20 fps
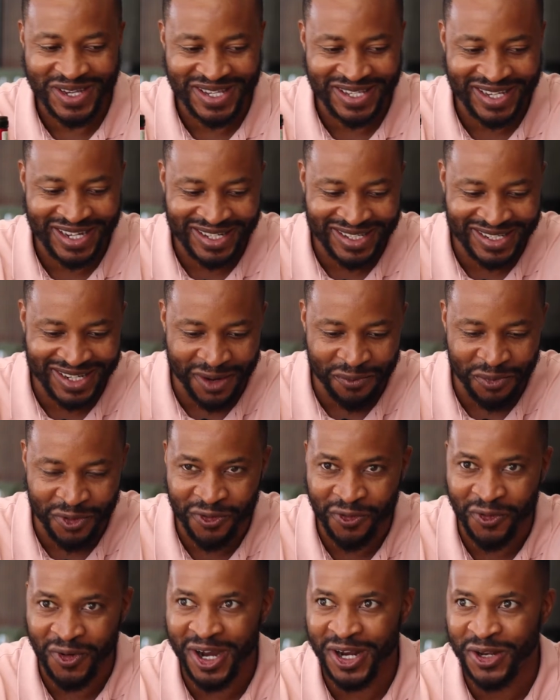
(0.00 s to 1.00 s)
is that type
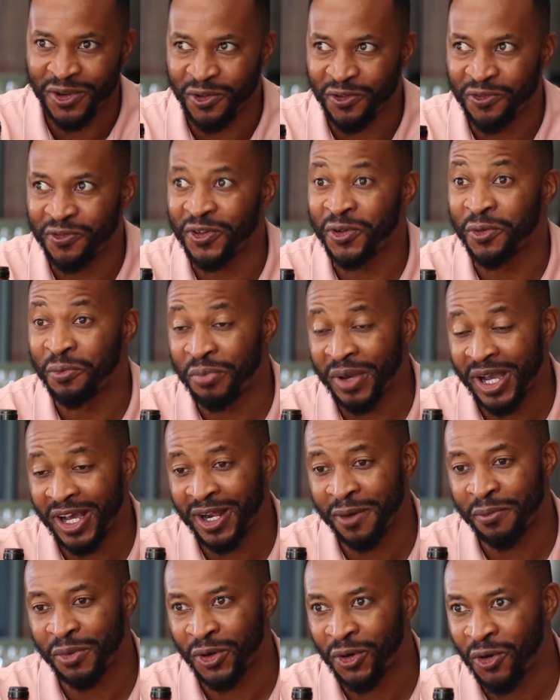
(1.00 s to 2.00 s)
of wine you feel
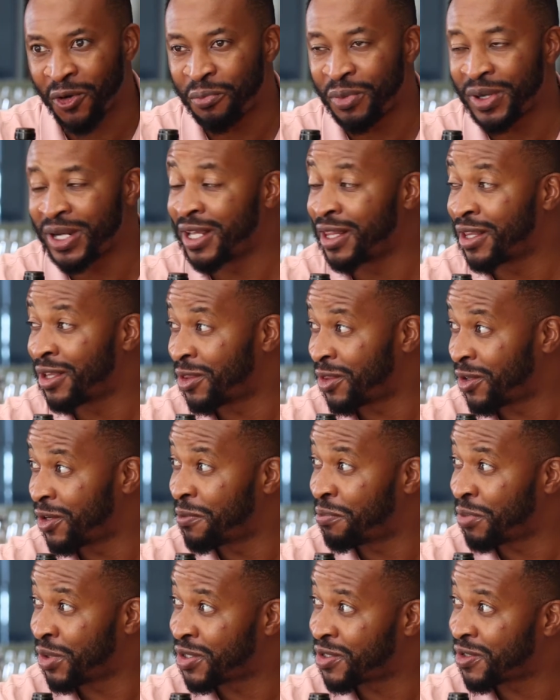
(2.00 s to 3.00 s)
bad about opening the
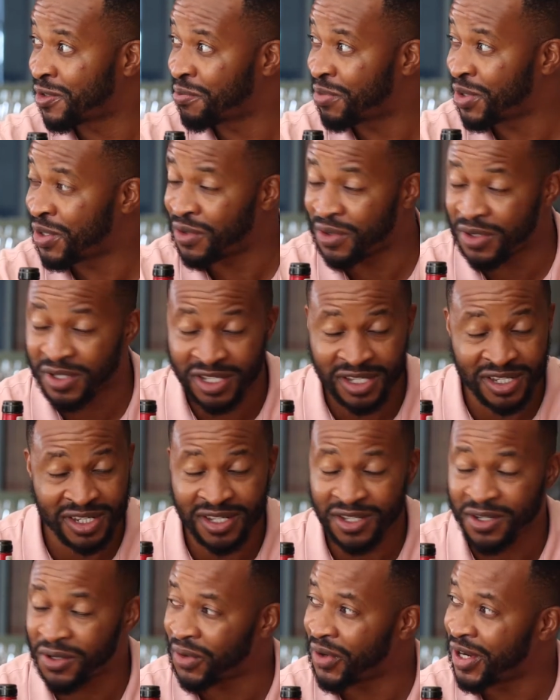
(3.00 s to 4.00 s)
third bottle because it's
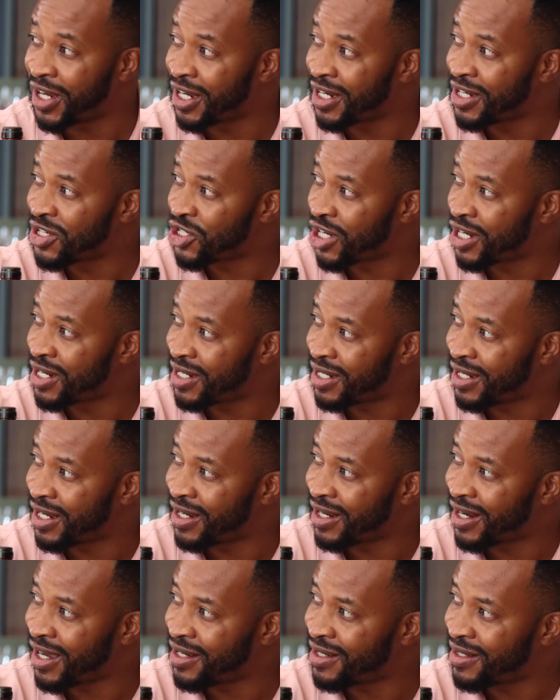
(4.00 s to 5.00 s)
just going in gently
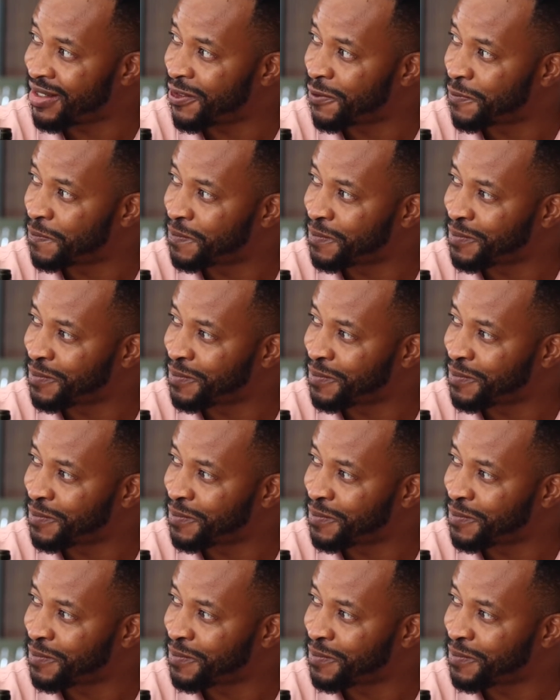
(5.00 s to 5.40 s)
and lightly.